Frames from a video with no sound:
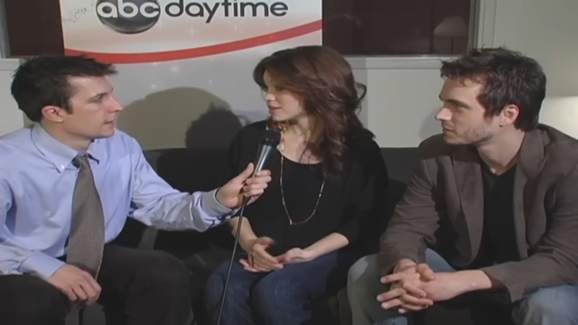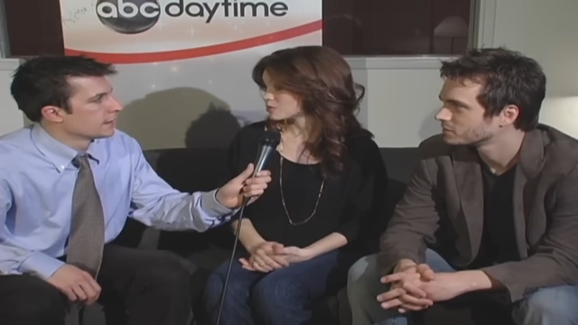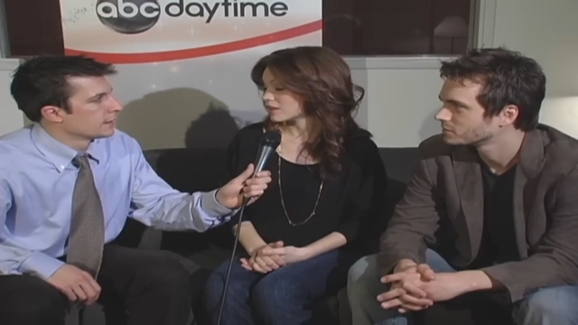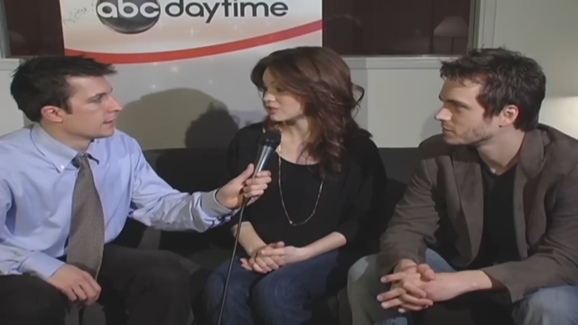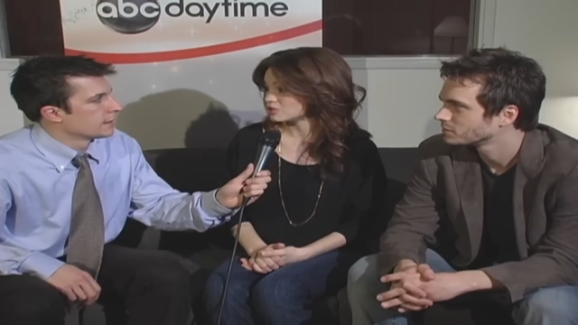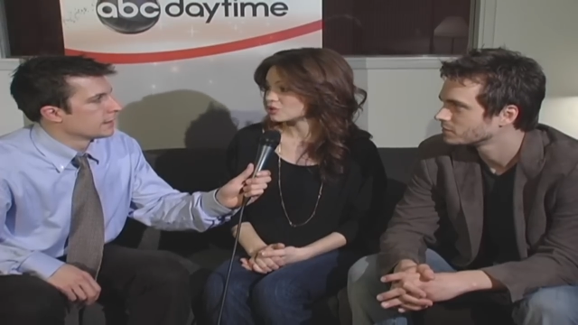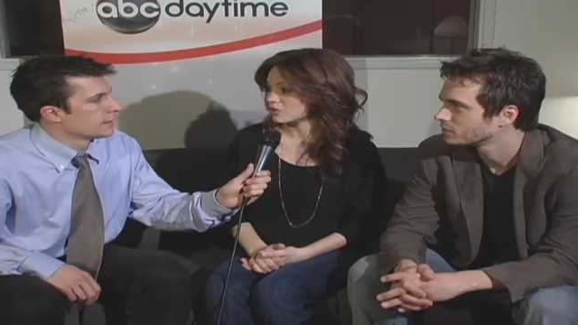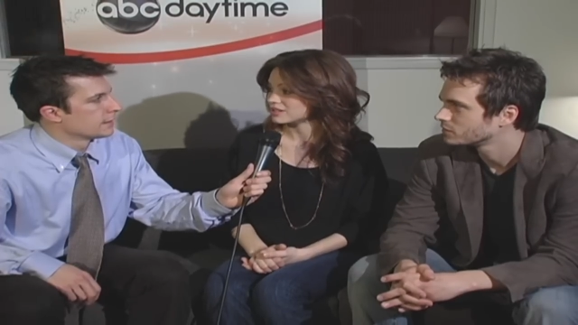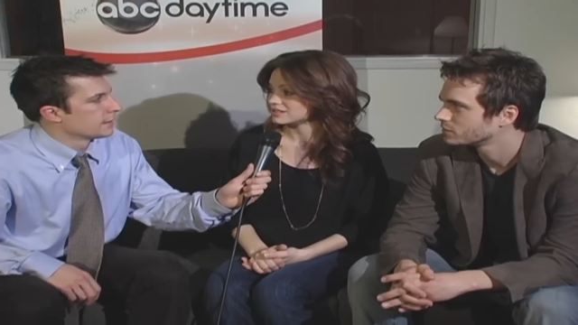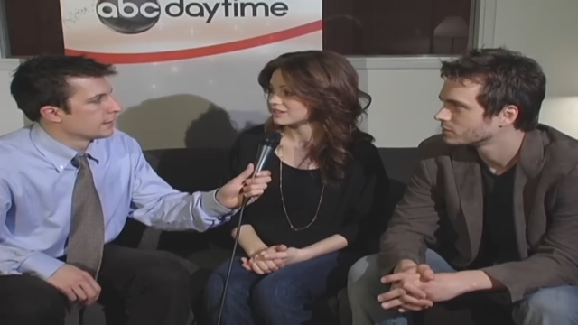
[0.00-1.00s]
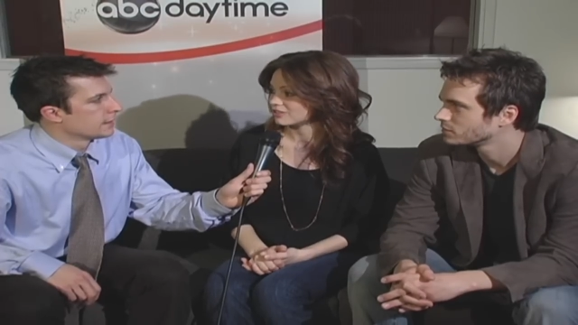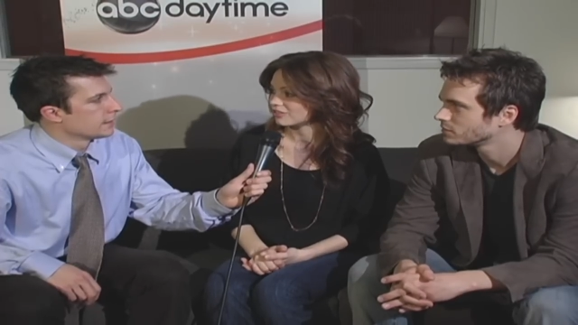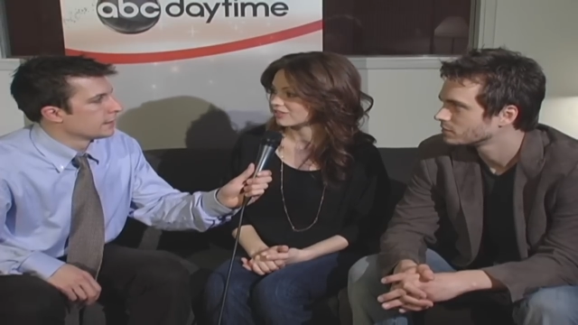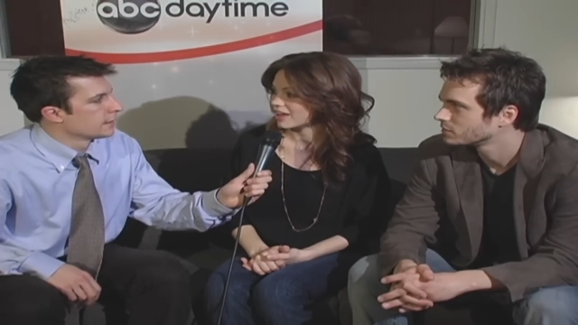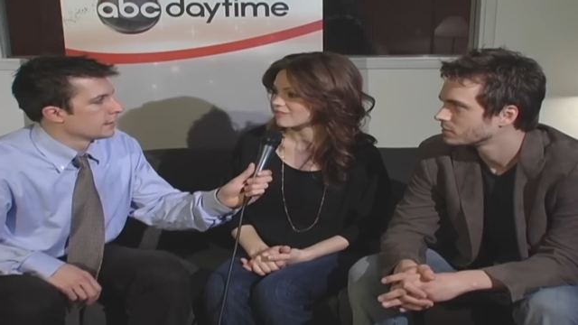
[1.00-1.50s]
Speaker 1: as well as joys
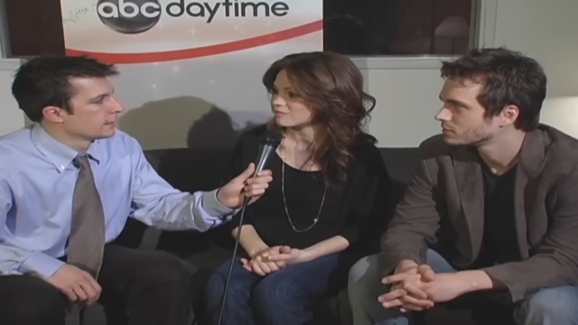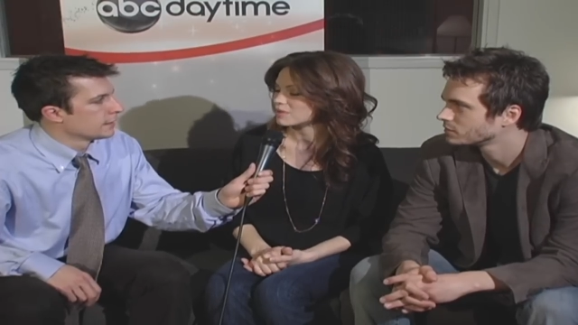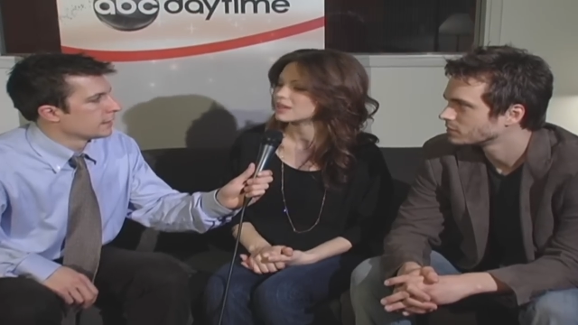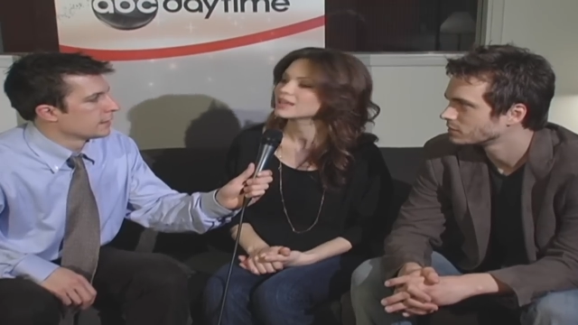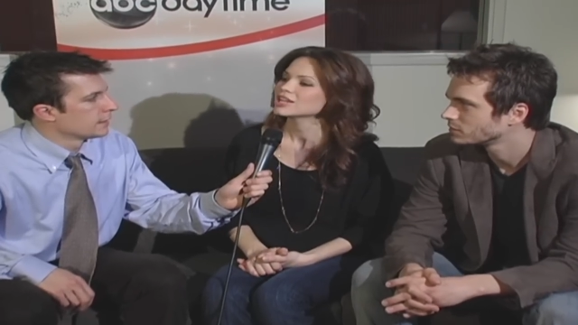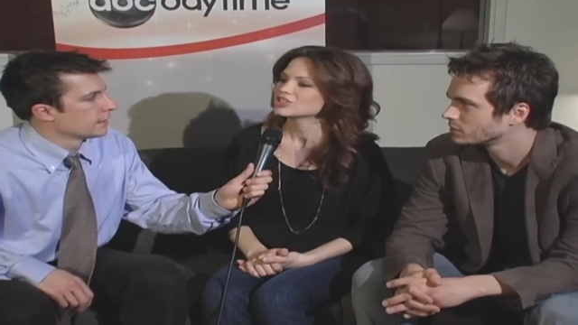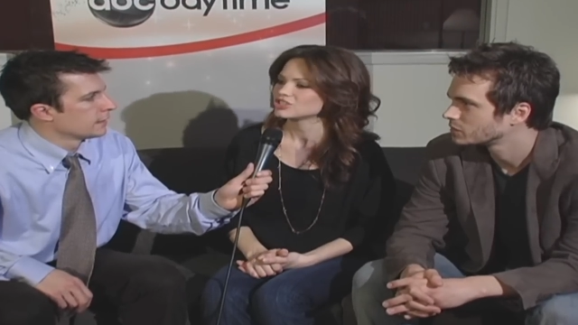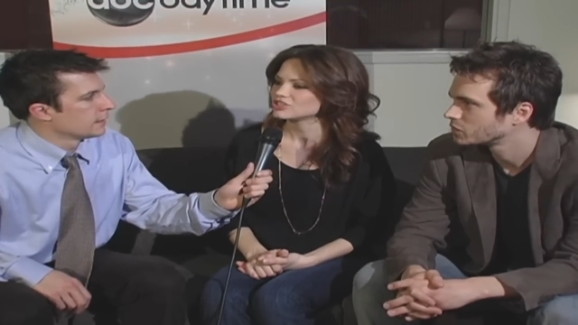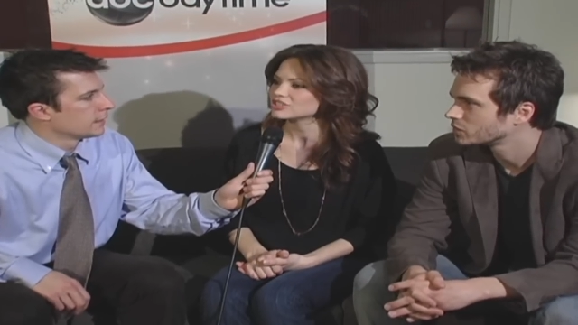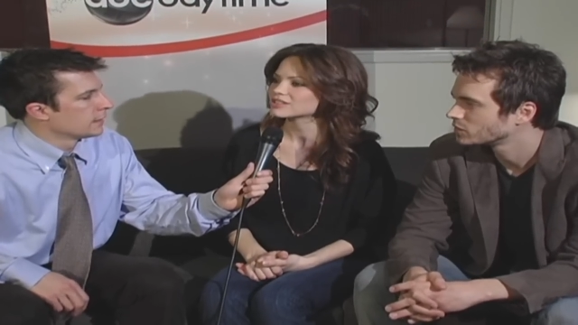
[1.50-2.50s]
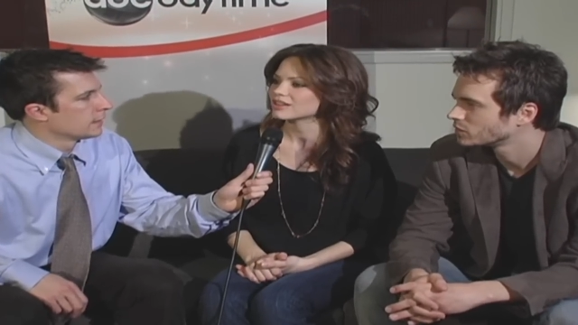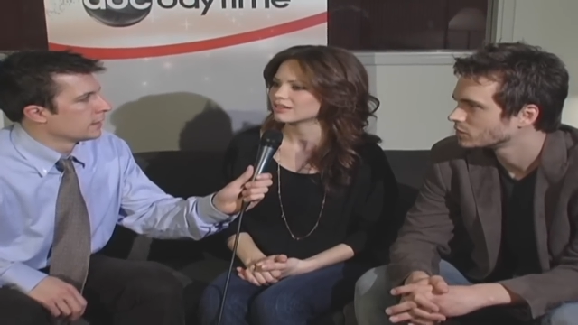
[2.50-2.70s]
in her life. But she's just